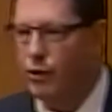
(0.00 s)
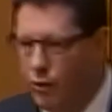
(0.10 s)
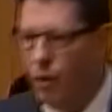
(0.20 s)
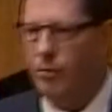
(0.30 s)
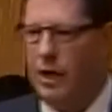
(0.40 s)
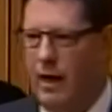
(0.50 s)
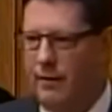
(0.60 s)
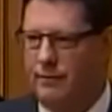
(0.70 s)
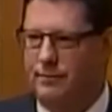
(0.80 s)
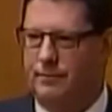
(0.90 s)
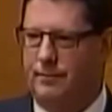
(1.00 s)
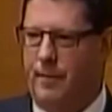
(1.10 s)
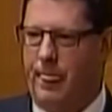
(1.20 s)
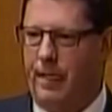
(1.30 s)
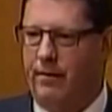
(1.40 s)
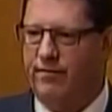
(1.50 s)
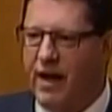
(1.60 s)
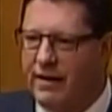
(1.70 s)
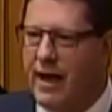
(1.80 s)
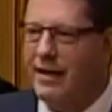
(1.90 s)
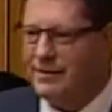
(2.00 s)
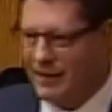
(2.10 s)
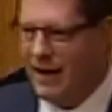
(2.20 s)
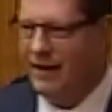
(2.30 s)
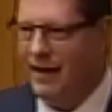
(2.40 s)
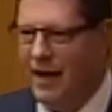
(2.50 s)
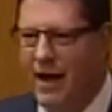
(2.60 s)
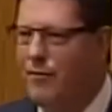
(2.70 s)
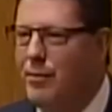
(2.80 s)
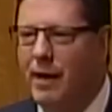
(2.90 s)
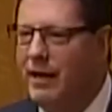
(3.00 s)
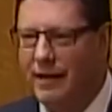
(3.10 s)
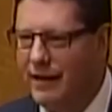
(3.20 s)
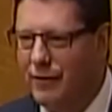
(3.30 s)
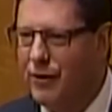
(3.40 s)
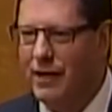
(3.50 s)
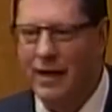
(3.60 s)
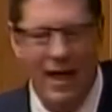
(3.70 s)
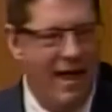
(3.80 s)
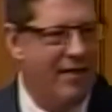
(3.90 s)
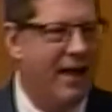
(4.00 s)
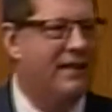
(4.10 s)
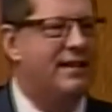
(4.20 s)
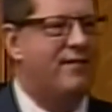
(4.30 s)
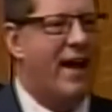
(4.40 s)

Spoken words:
renewal plan. Fantastic idea. Everybody can agree that it's a